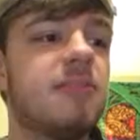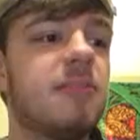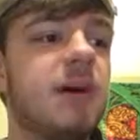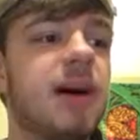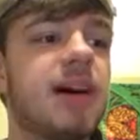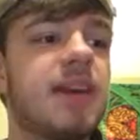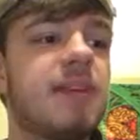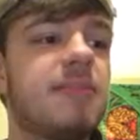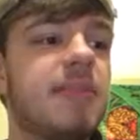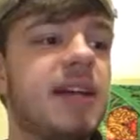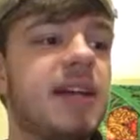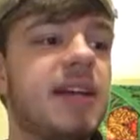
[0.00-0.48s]
of
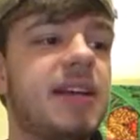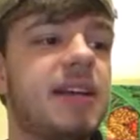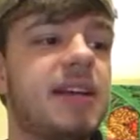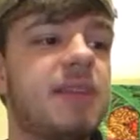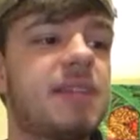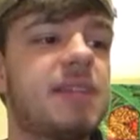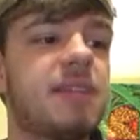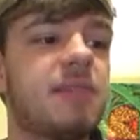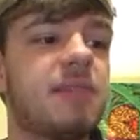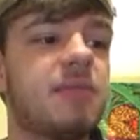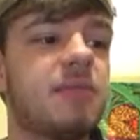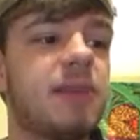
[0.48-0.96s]
Body
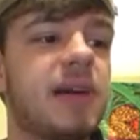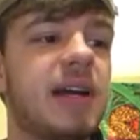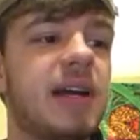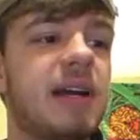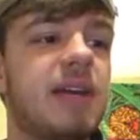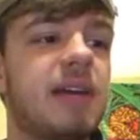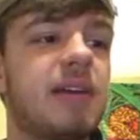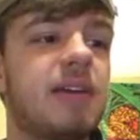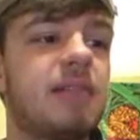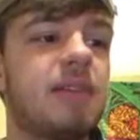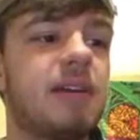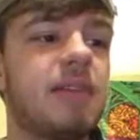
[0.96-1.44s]
Maintenance and
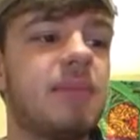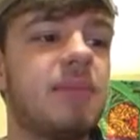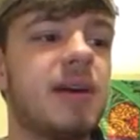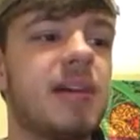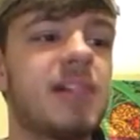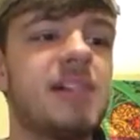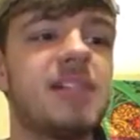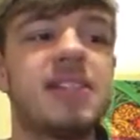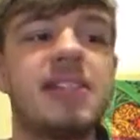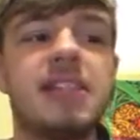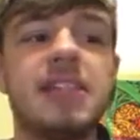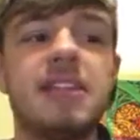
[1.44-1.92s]
Repair, written
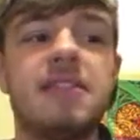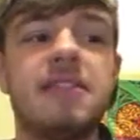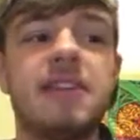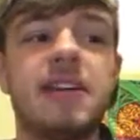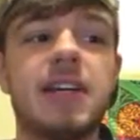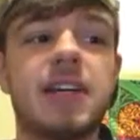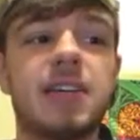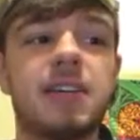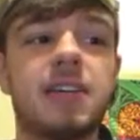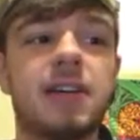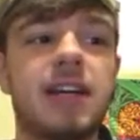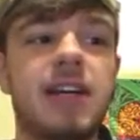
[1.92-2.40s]
by Steve
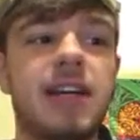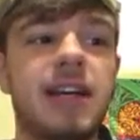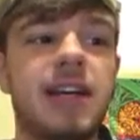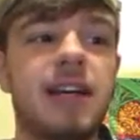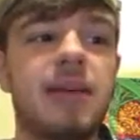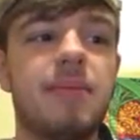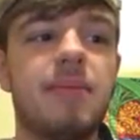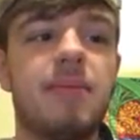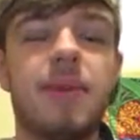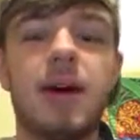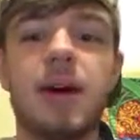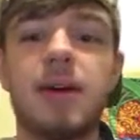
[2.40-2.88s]
Vickery
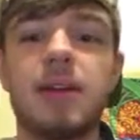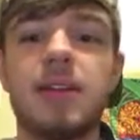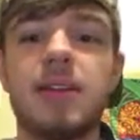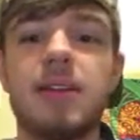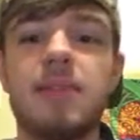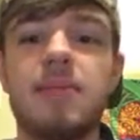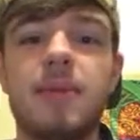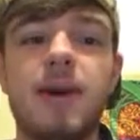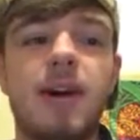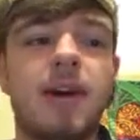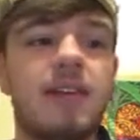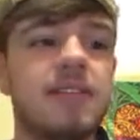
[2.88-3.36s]
and
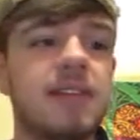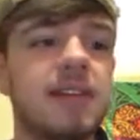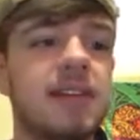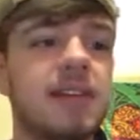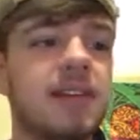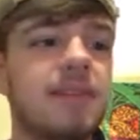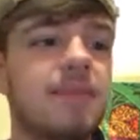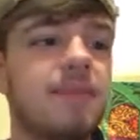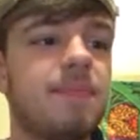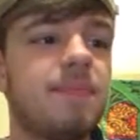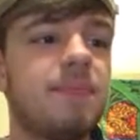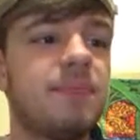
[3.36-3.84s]
Marlon Moffat,